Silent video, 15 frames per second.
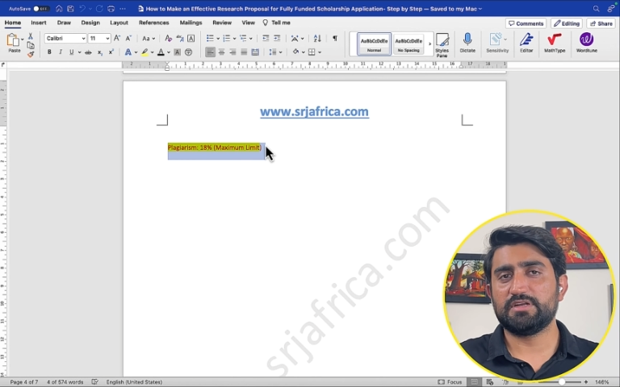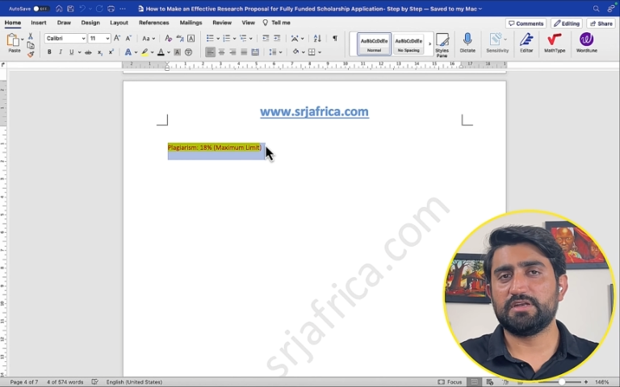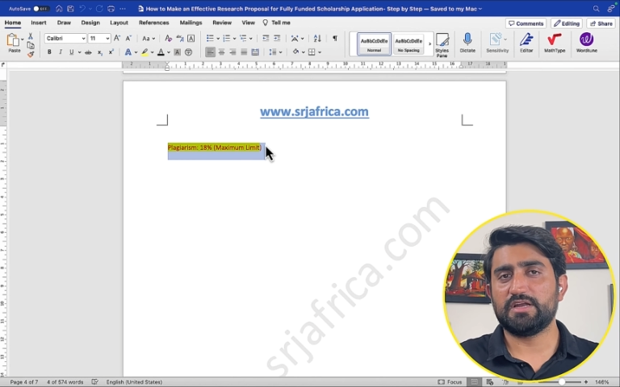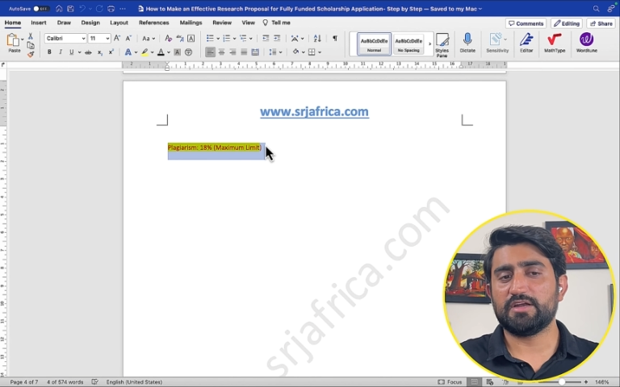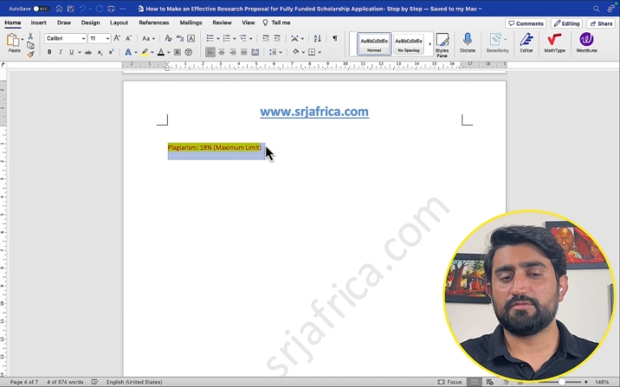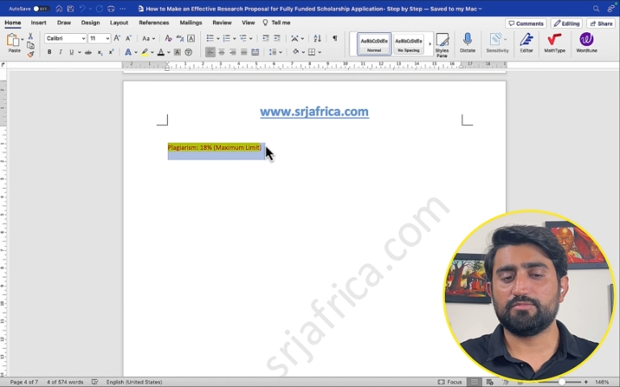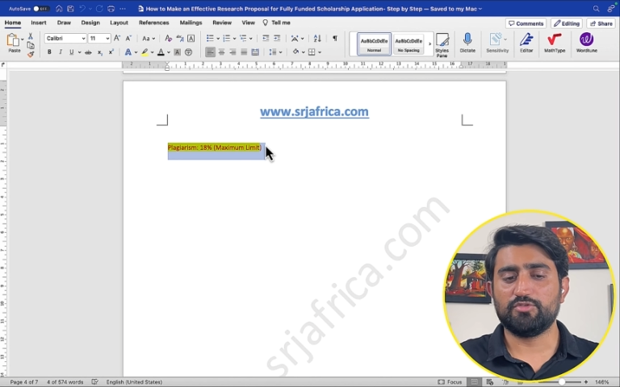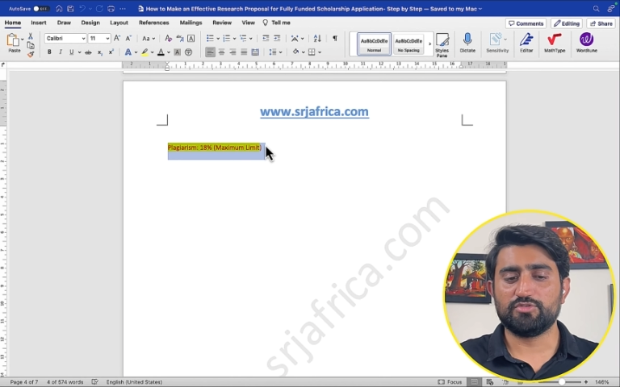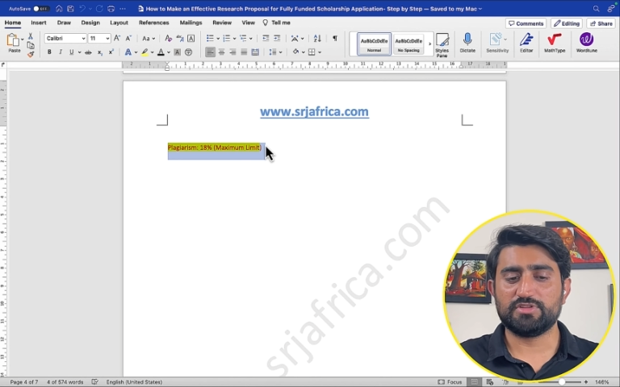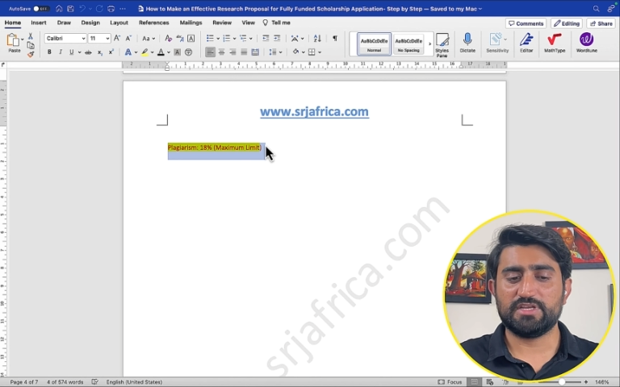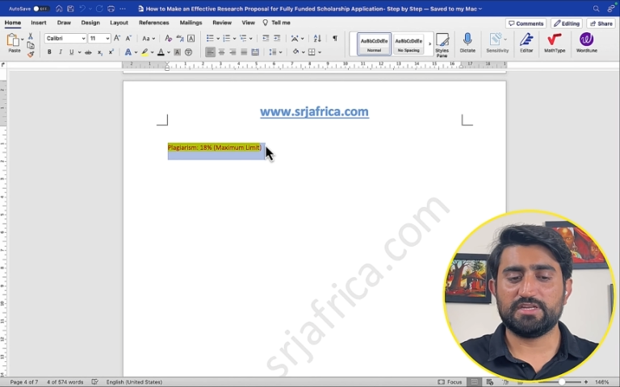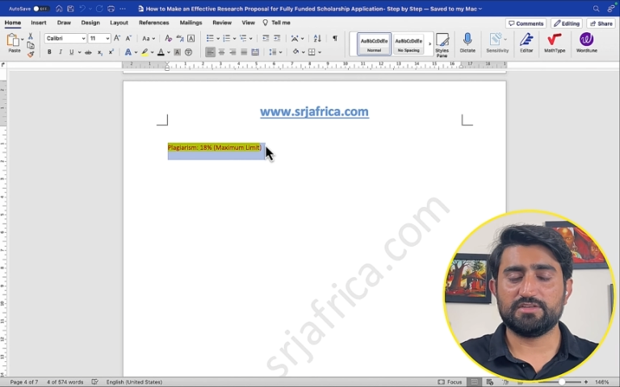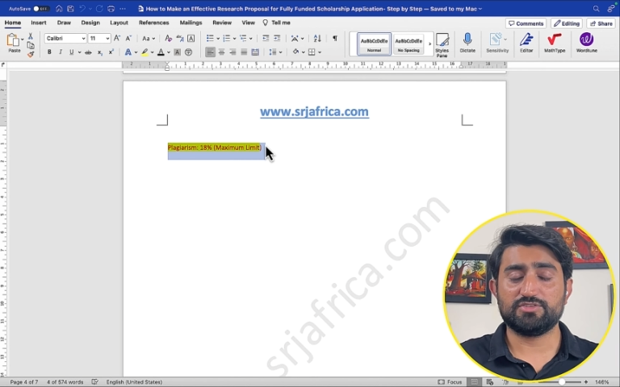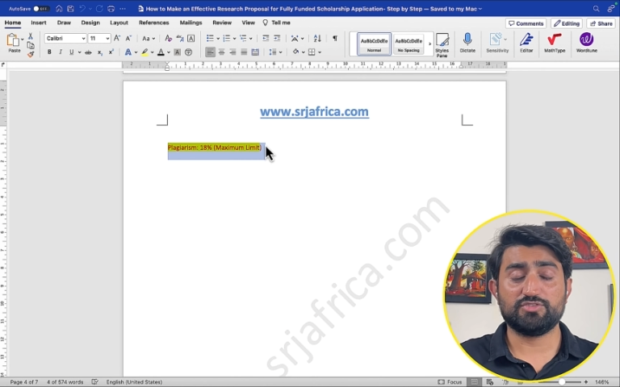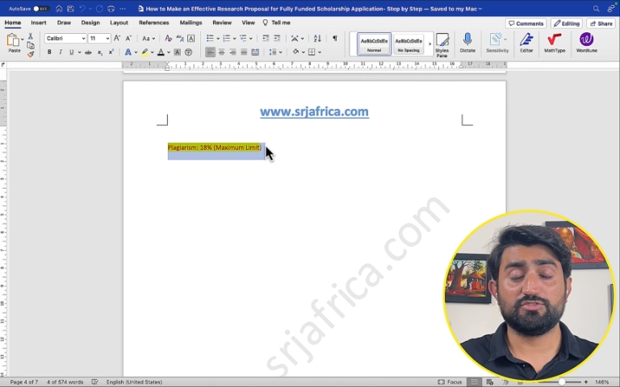not more
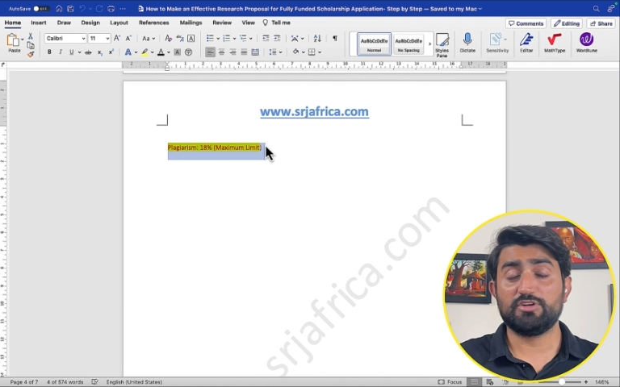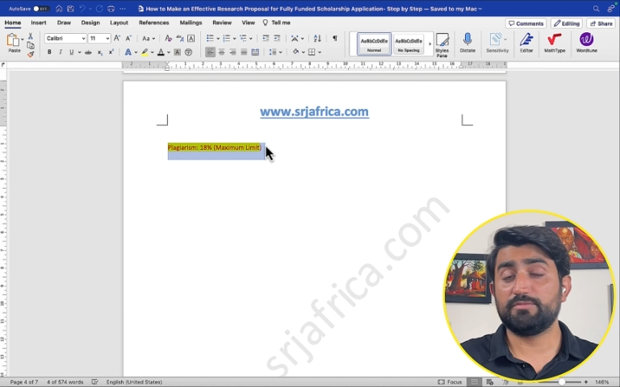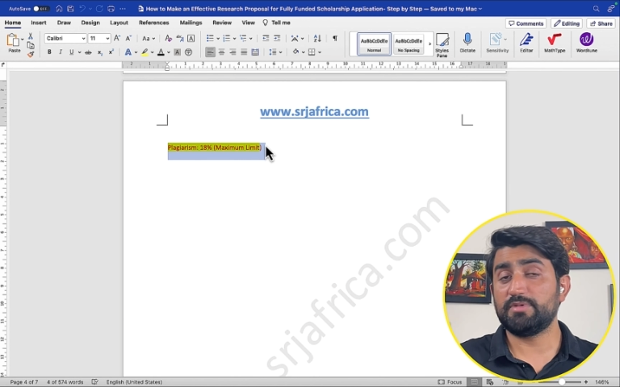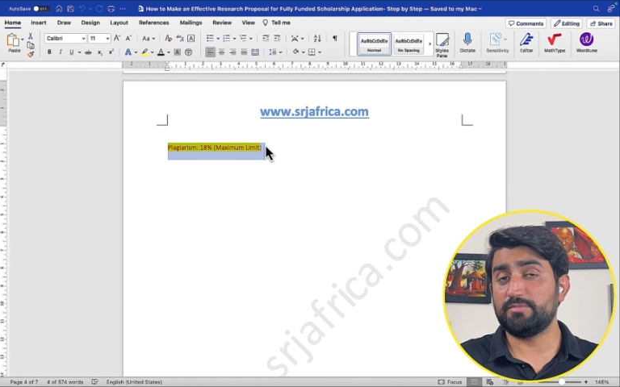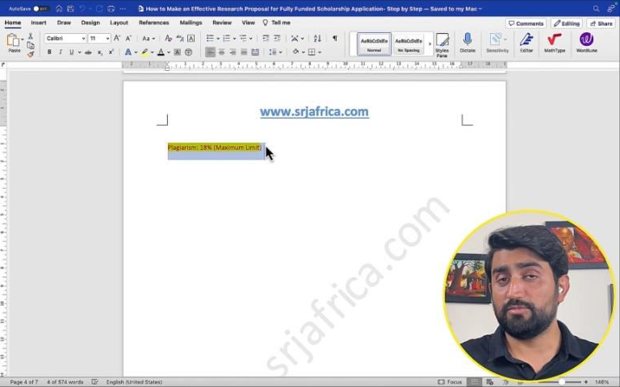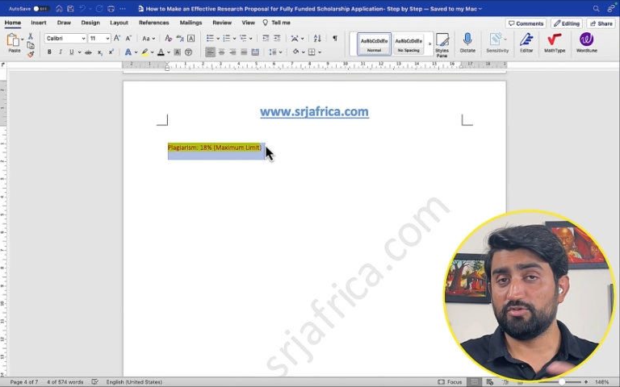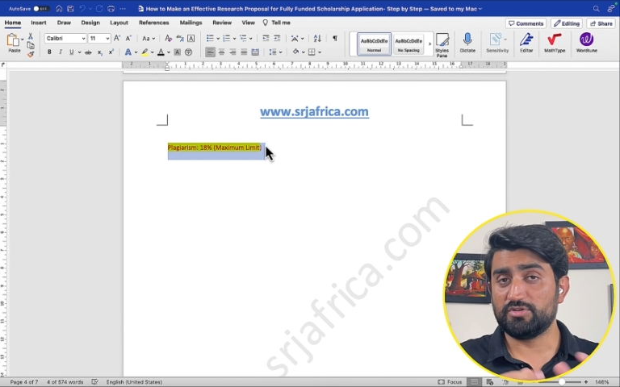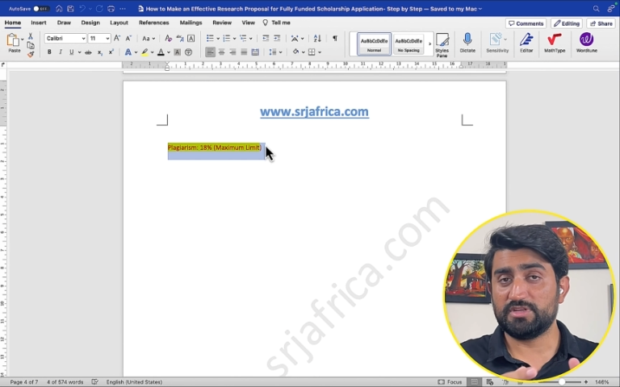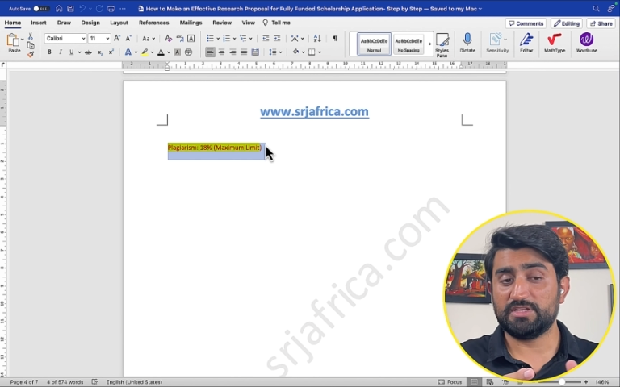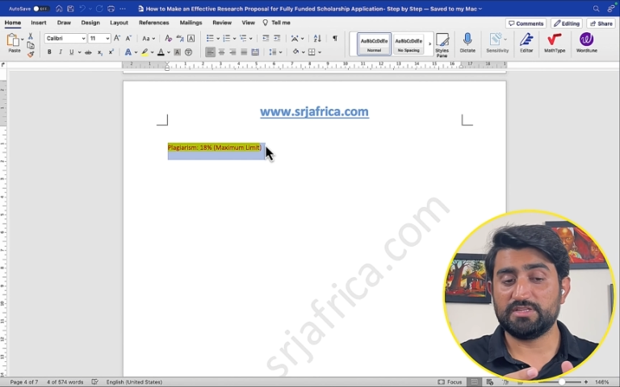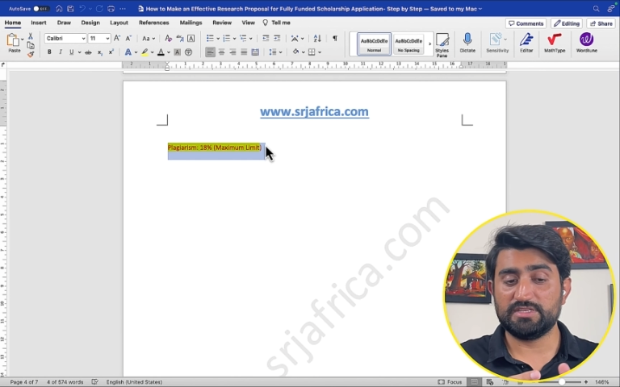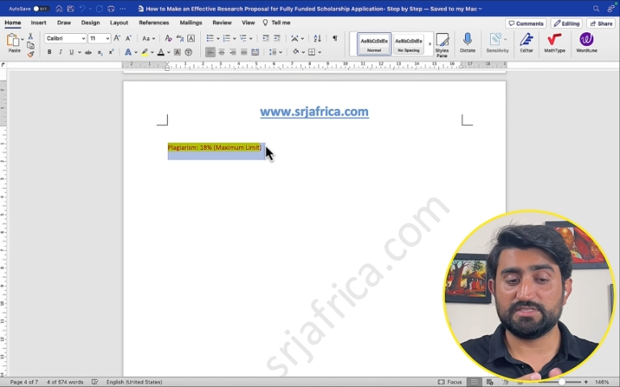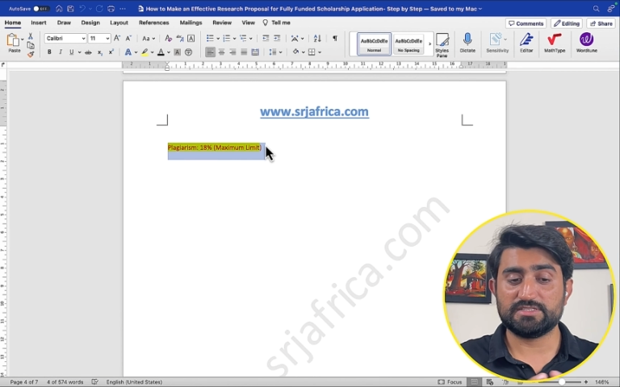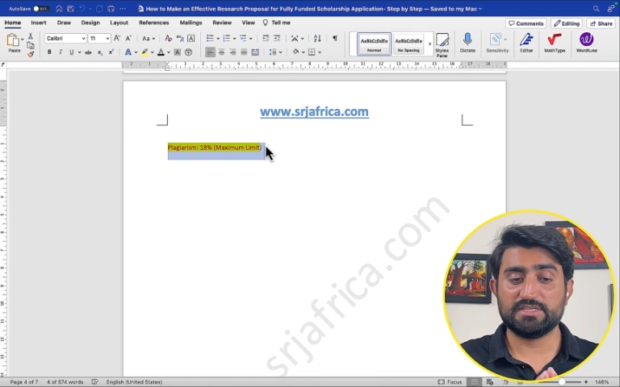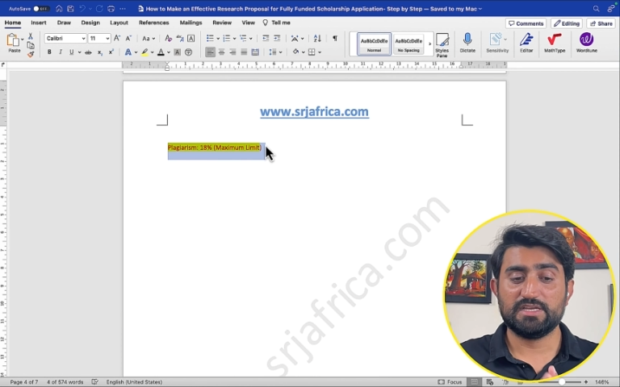than, shouldn't be more than
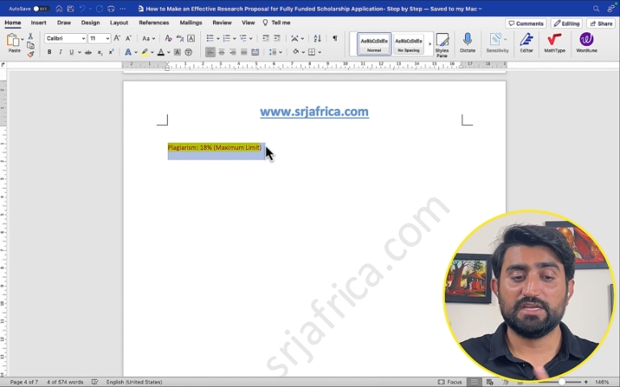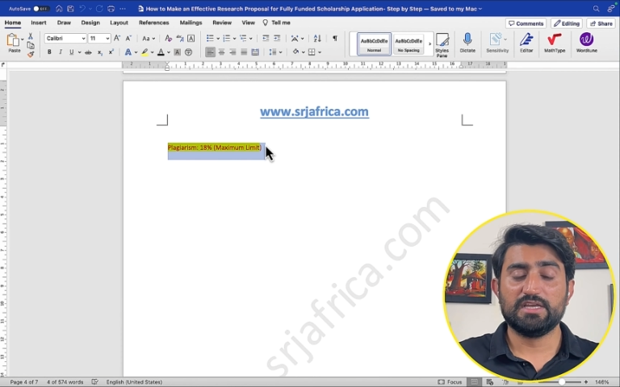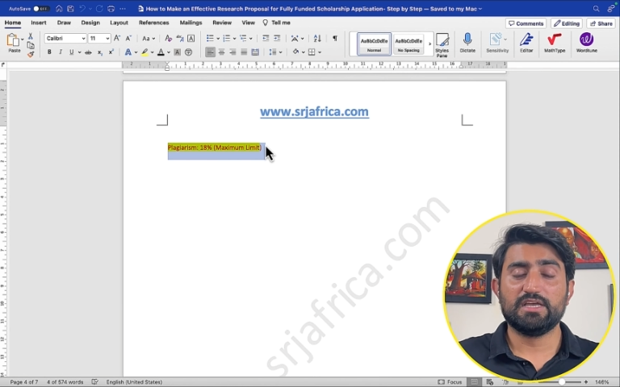this.